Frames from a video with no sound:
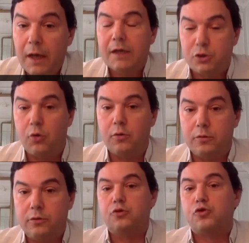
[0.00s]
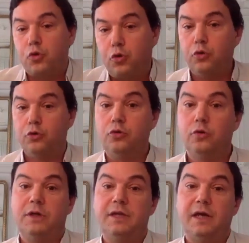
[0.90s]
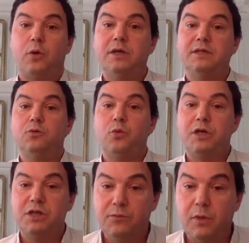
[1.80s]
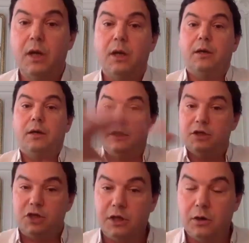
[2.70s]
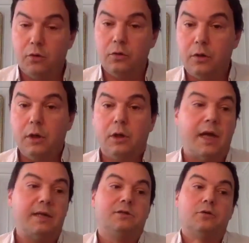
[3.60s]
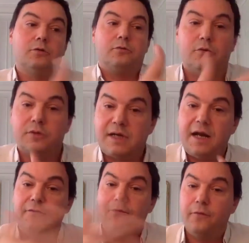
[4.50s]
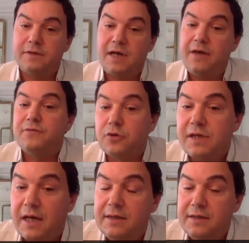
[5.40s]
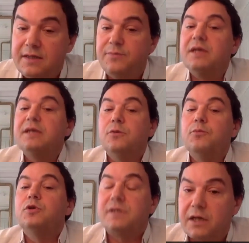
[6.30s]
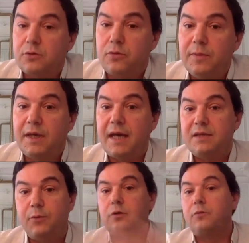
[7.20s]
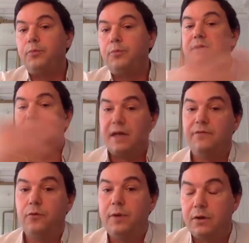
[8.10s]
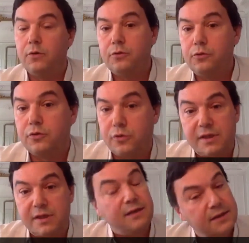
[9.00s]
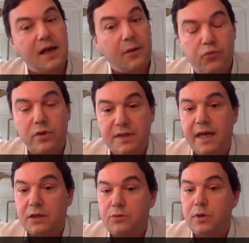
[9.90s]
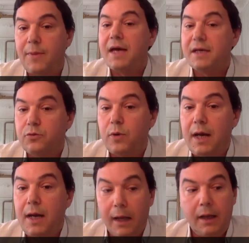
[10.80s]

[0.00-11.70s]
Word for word: So you know, the colonial inequality regime in general, and the you know, slave slave societies being the most extreme case, but post-slavery colonial societies are pretty extreme as well.